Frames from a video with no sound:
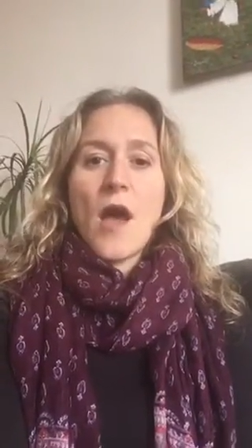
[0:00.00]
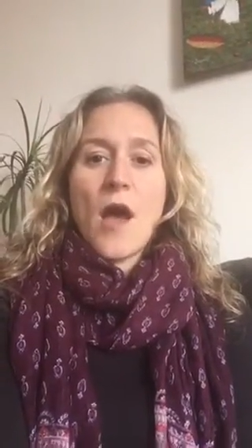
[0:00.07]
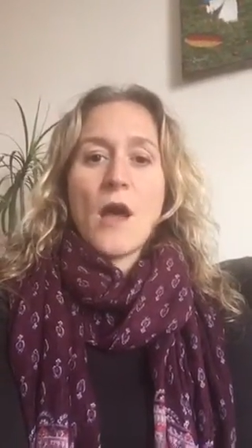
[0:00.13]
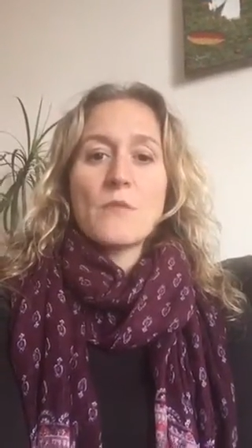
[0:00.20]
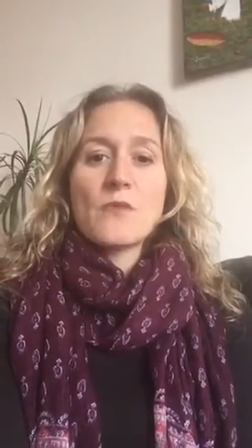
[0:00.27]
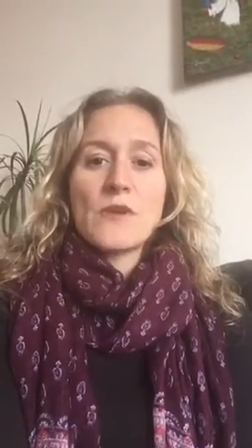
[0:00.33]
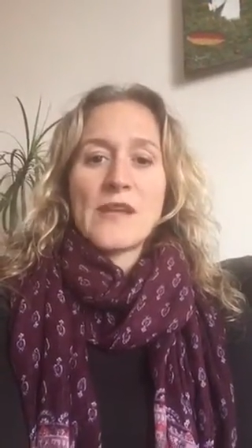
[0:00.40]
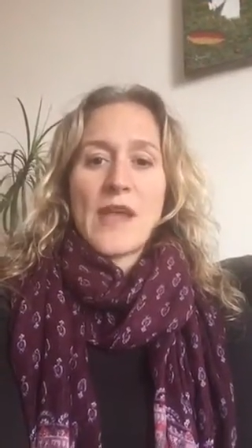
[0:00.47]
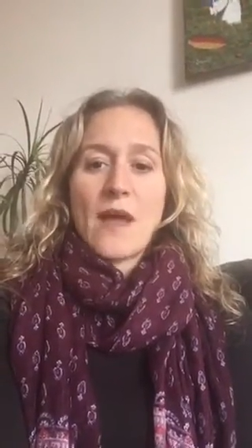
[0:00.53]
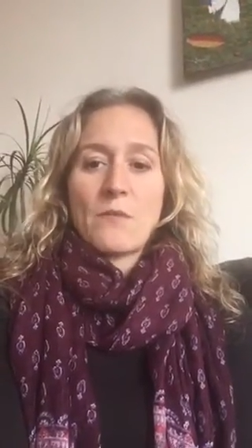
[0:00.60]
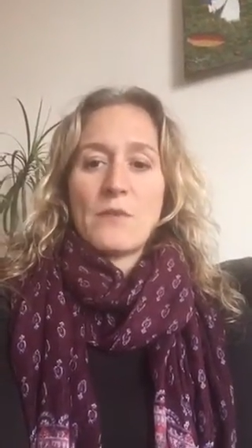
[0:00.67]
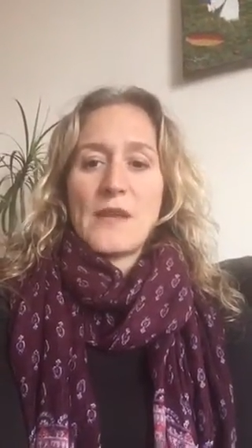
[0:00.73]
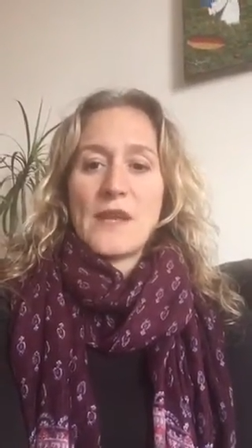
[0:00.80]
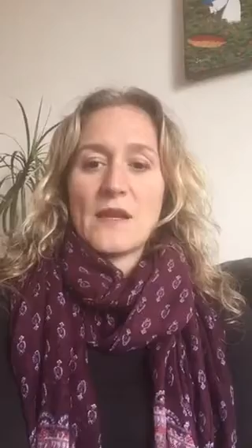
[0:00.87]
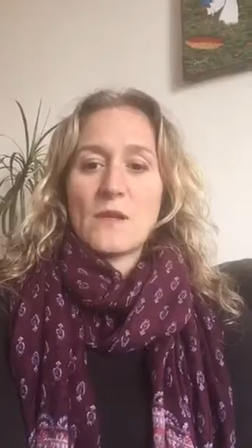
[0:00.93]
I'm pretty
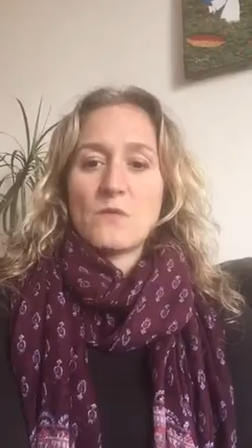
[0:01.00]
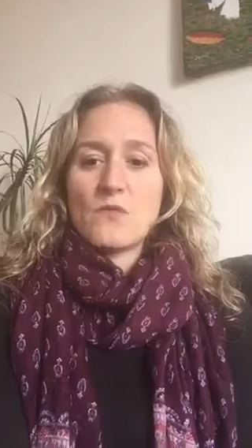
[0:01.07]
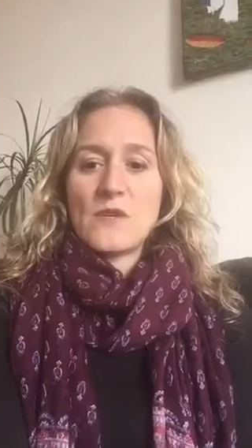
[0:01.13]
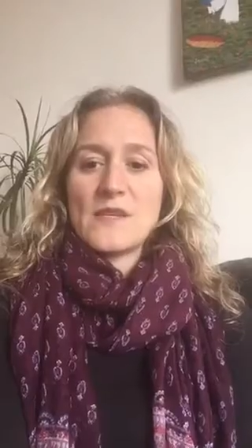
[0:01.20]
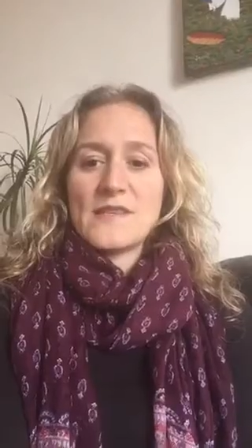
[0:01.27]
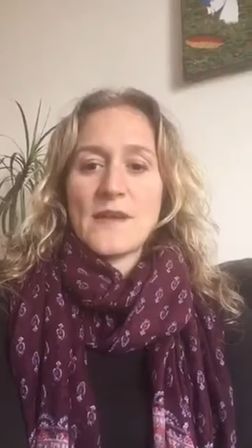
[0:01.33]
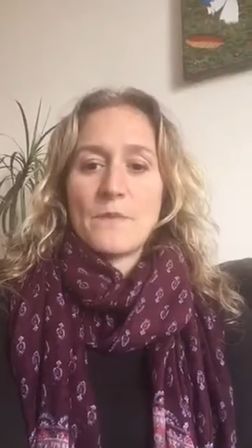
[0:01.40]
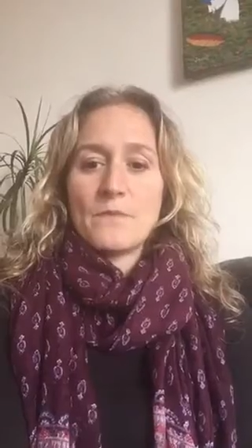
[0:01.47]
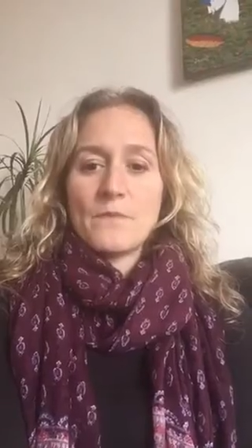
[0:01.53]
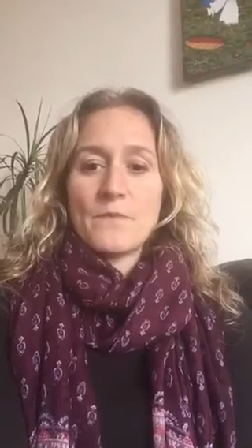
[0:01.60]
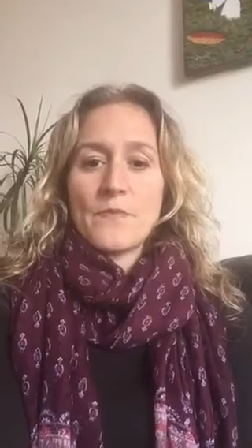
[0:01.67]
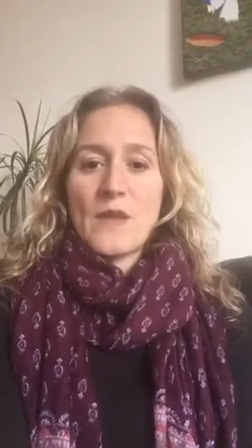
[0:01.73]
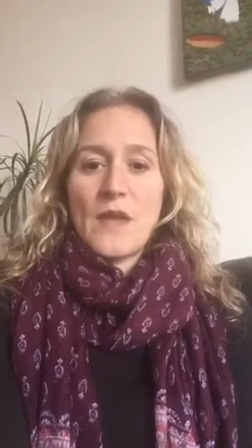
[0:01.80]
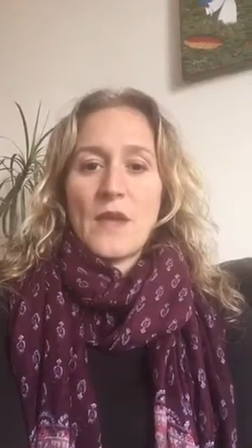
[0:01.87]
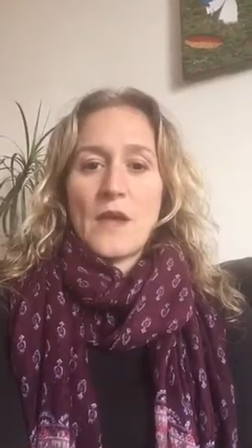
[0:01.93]
happy and I'm pretty zen
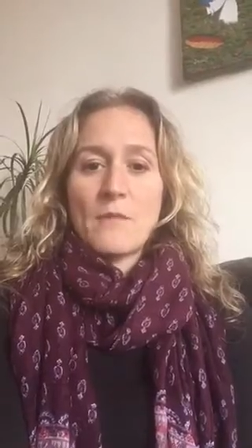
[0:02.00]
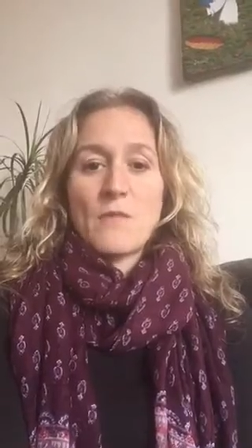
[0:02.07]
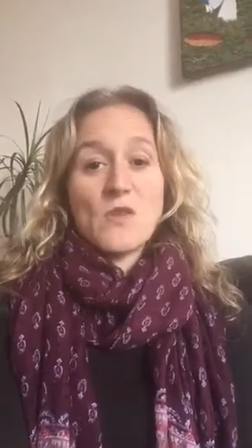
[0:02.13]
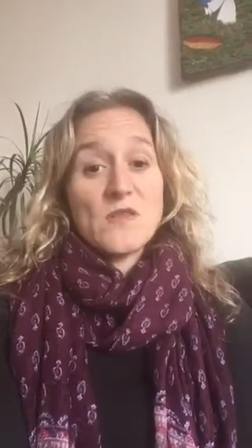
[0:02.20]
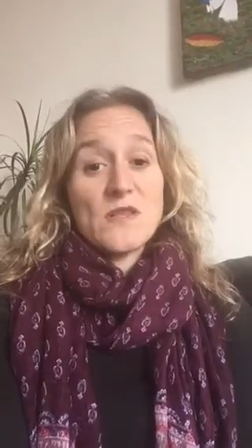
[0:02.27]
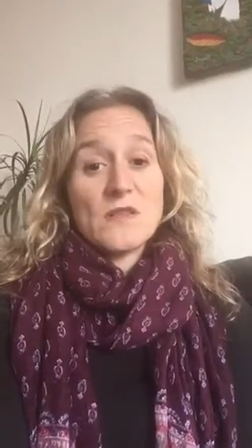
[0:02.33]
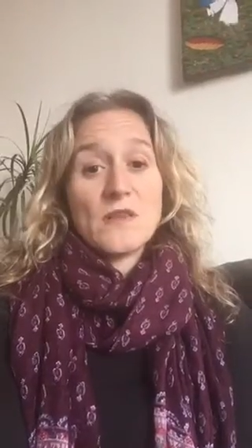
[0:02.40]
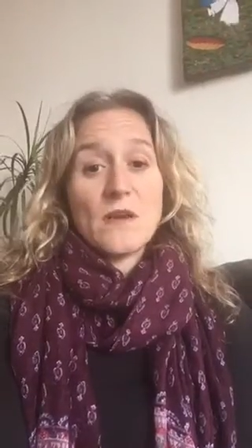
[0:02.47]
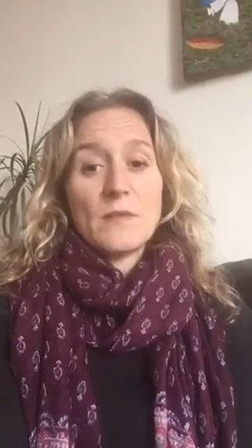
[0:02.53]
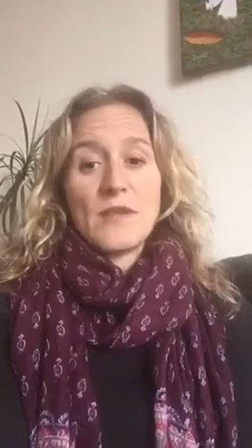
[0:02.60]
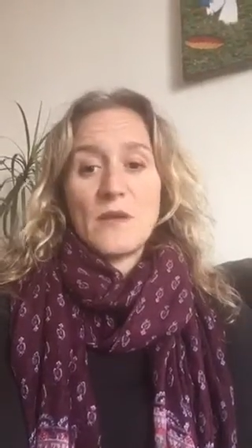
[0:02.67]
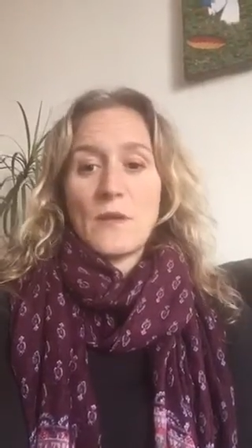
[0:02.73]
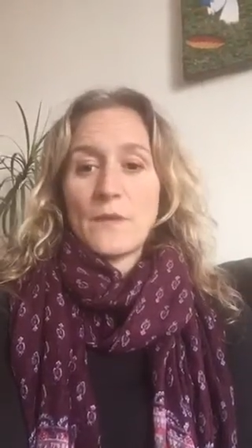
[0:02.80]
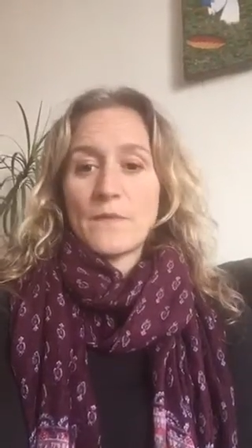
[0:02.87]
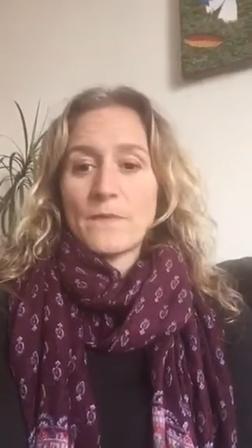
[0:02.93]
most of the time
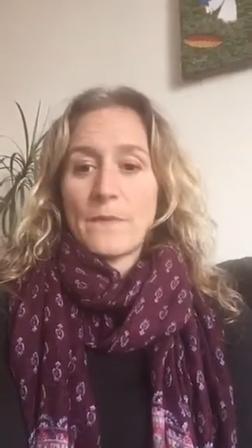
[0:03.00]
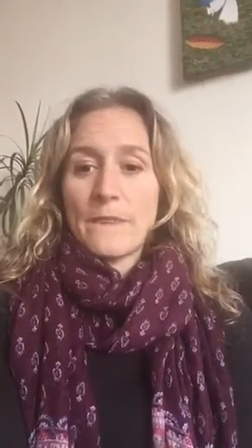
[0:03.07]
anyway.